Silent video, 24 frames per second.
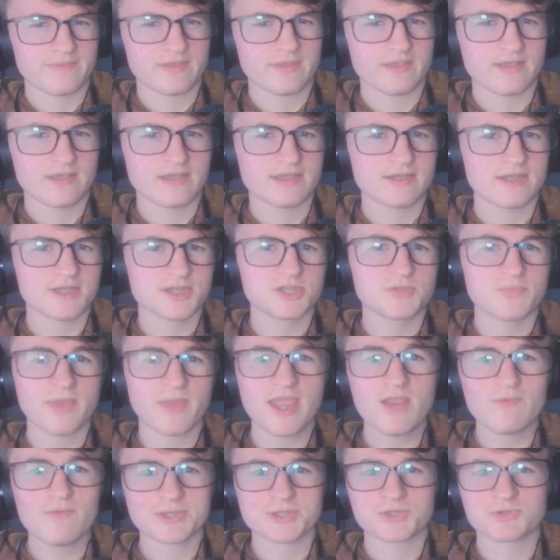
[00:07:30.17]
In a
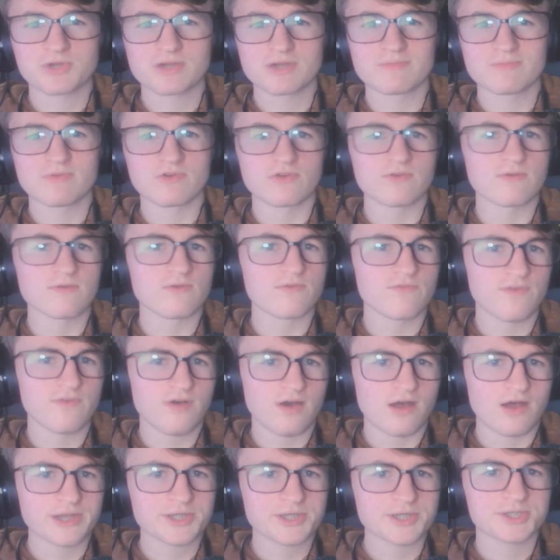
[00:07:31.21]
debate with streamer
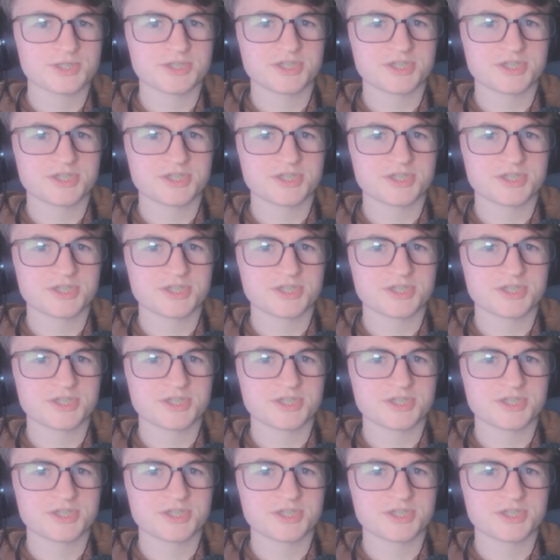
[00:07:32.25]
Vosh,